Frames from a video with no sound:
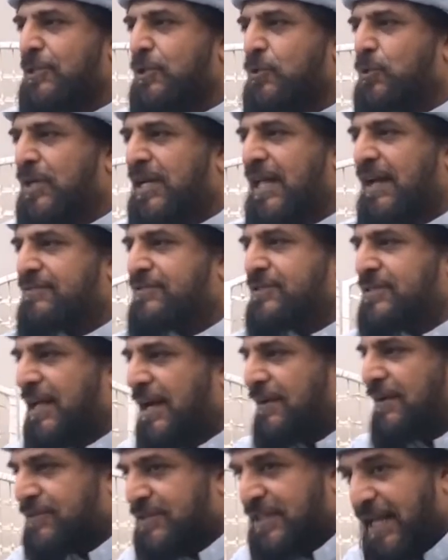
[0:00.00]
you would have
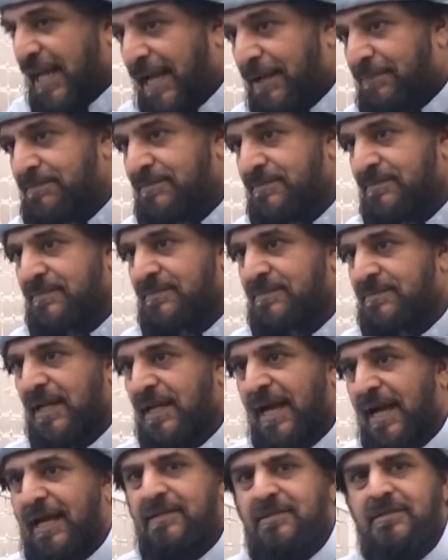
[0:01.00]
saved them
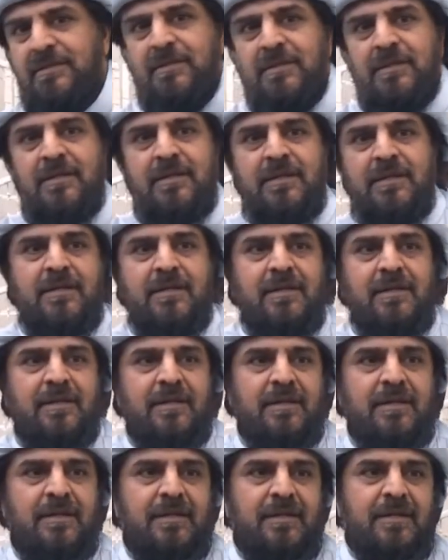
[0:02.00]
and
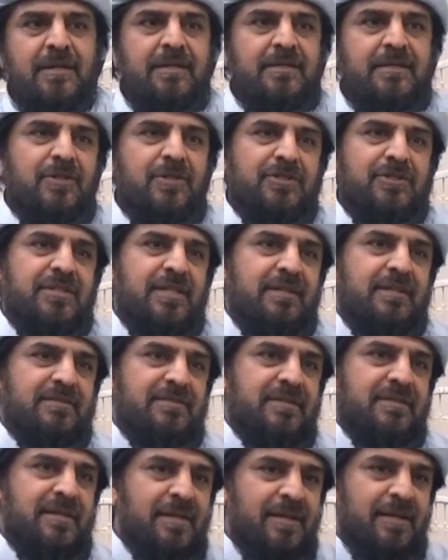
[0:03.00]

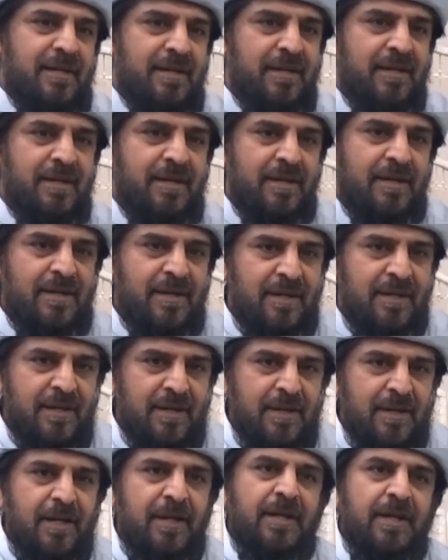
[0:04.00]
yourselves.
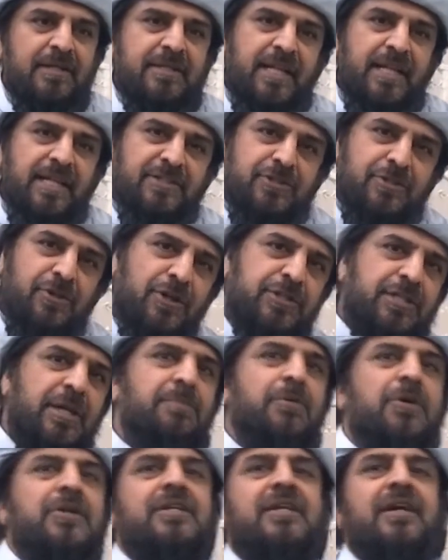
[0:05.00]
They saw the
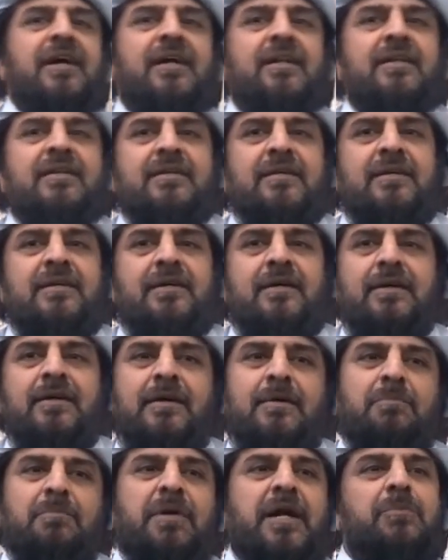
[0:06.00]
munkar,
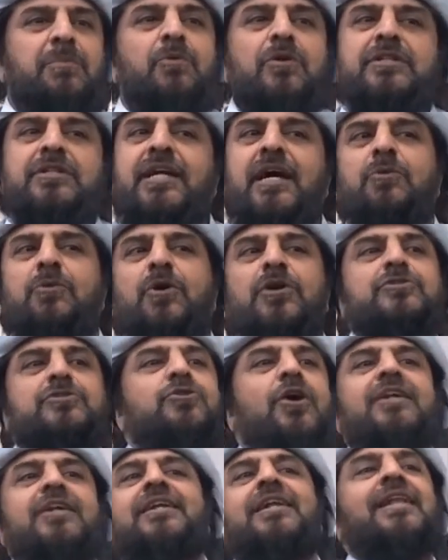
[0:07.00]
but munkar was
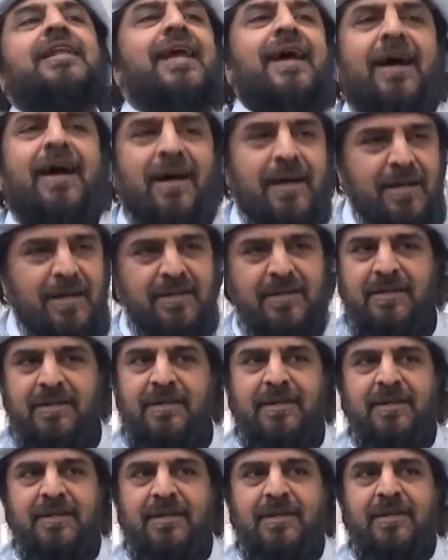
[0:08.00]
not clear.
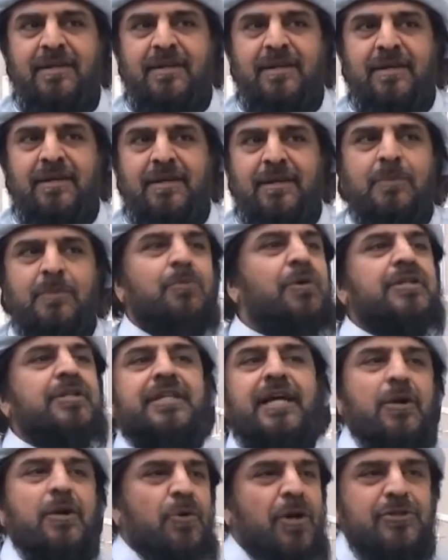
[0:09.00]

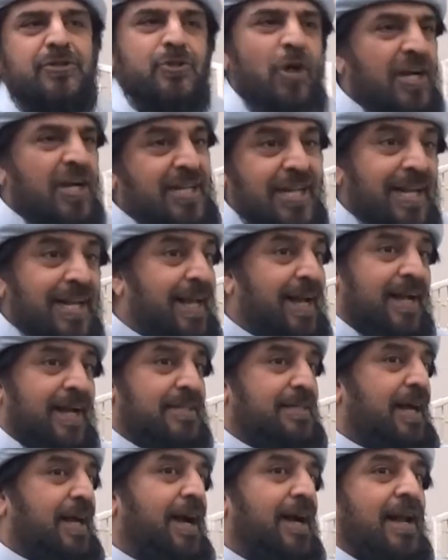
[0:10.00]
Munkar was not clear.
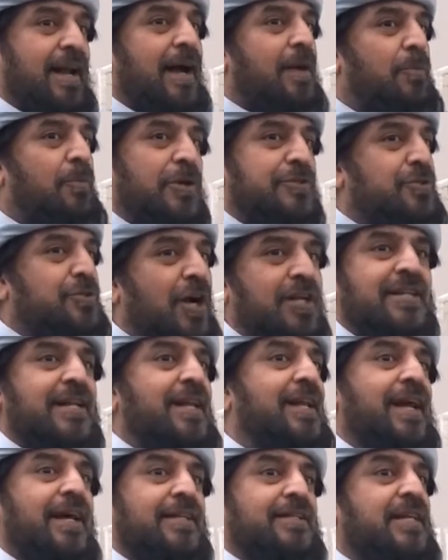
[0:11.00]
The haram was not
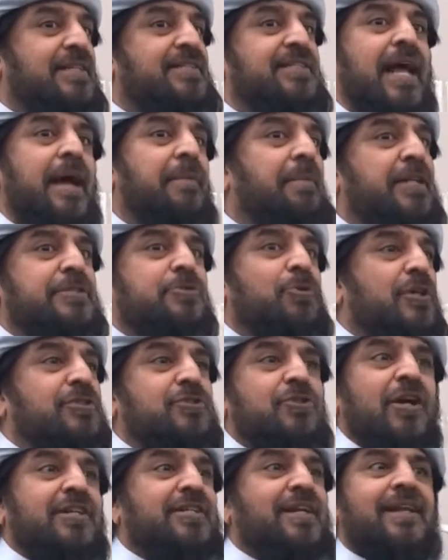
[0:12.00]
clear. The damage was
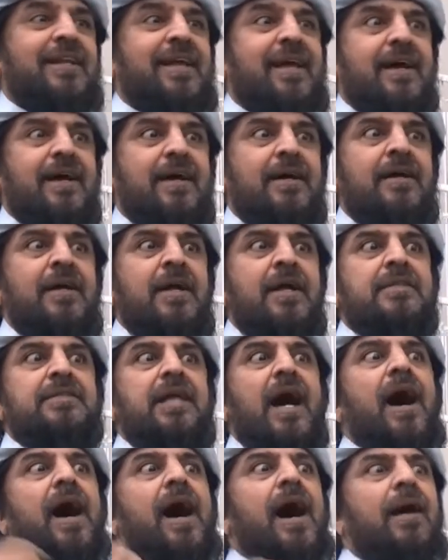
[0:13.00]
not clear.
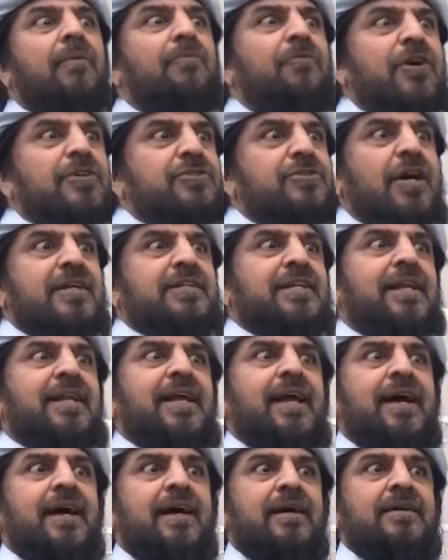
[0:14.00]
The harm was not
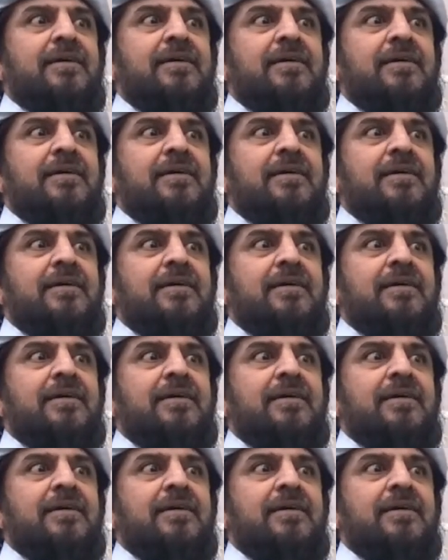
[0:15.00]
clear.